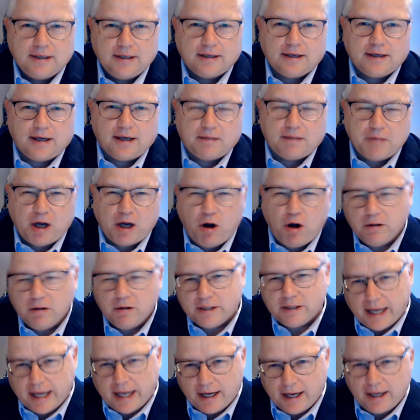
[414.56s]
Um, a whole
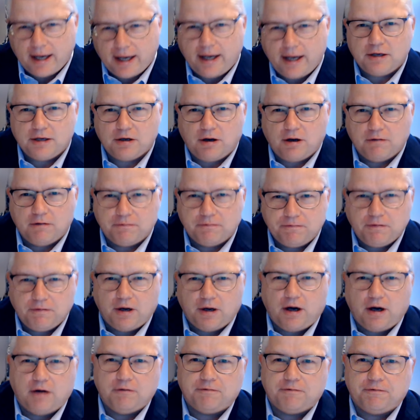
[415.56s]
decade of,
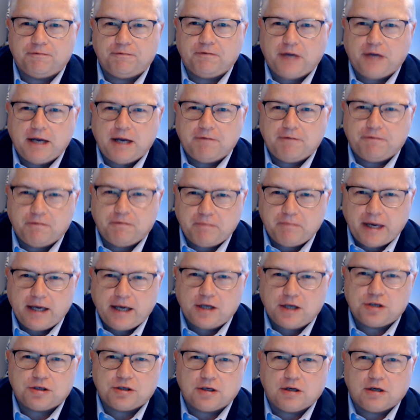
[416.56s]
of
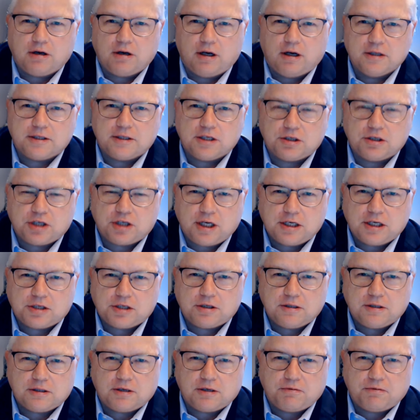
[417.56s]
information on
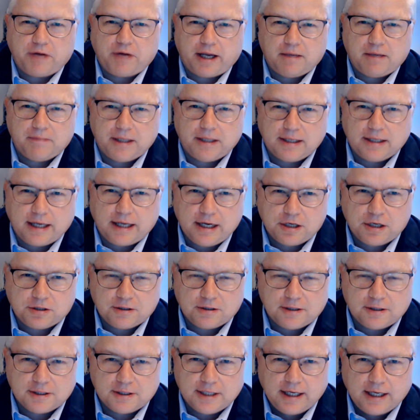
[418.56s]
suggestions and
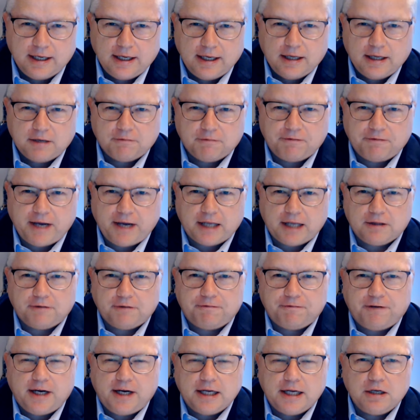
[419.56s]
recommendations. In fact, the
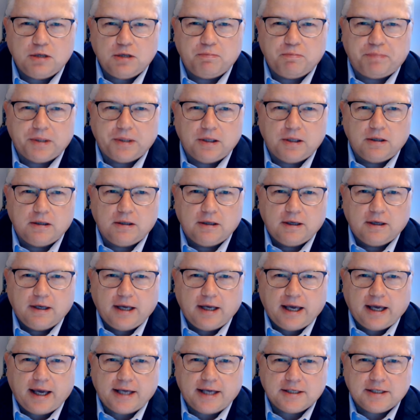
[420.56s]
final bill
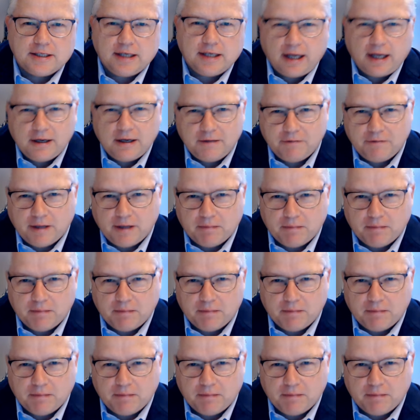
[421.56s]
has none of them